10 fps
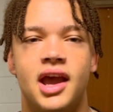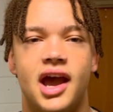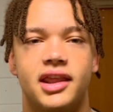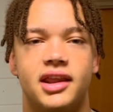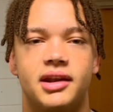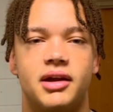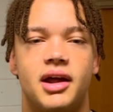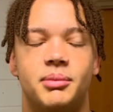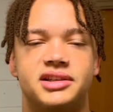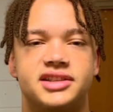And then
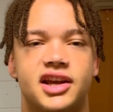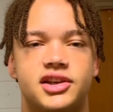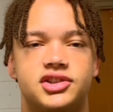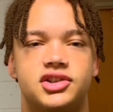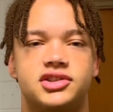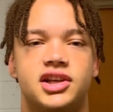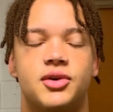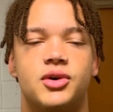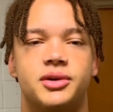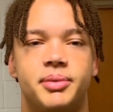on my second jersey, I
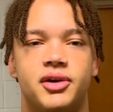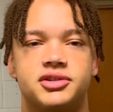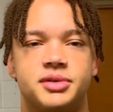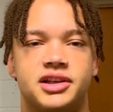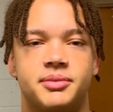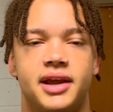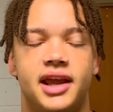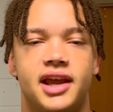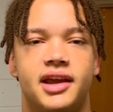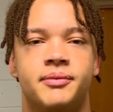wanted to pay respect to my
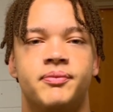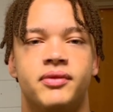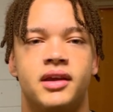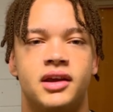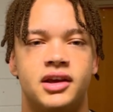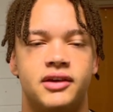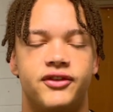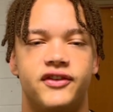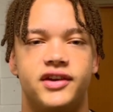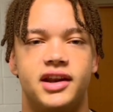aunt,
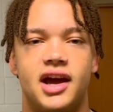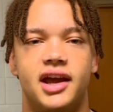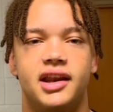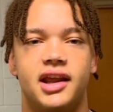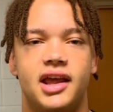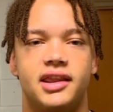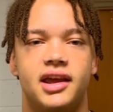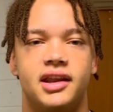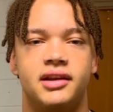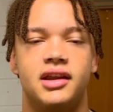59. And
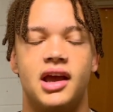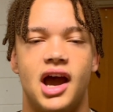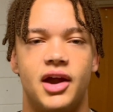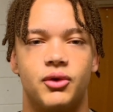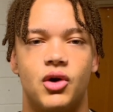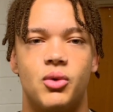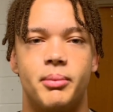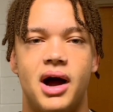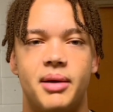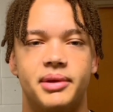then I wrote
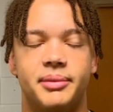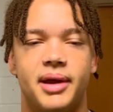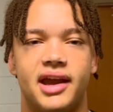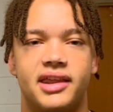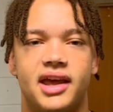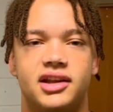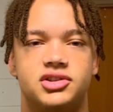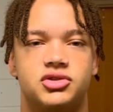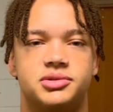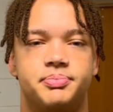mom on the back of that
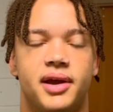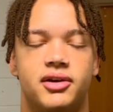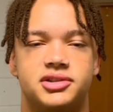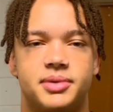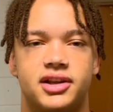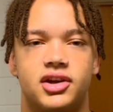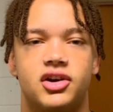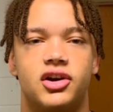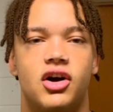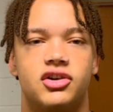to pay respect to
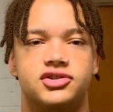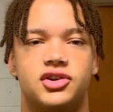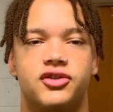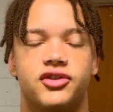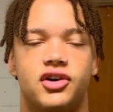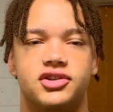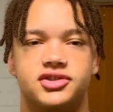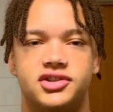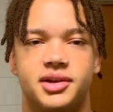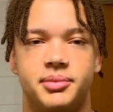her also for
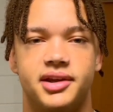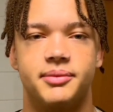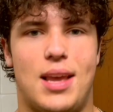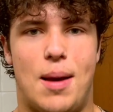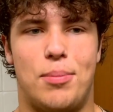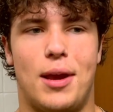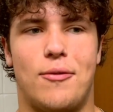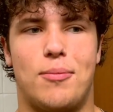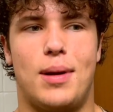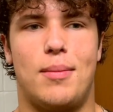also taking me on. I'm playing
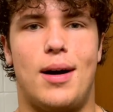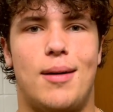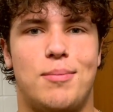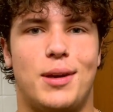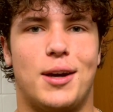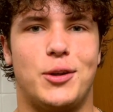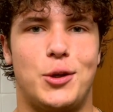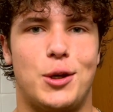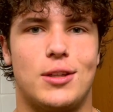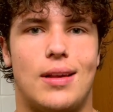for my mom because
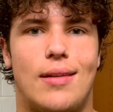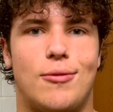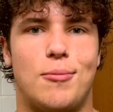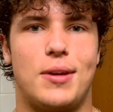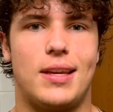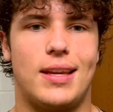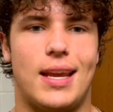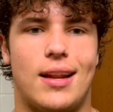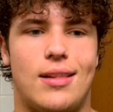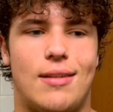she does a lot for me and
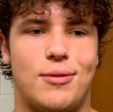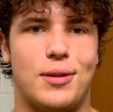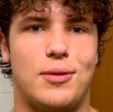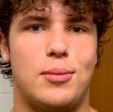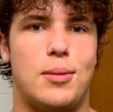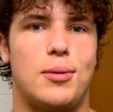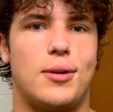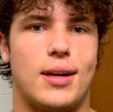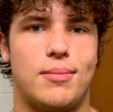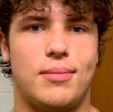a lot for the football
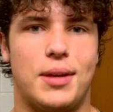program.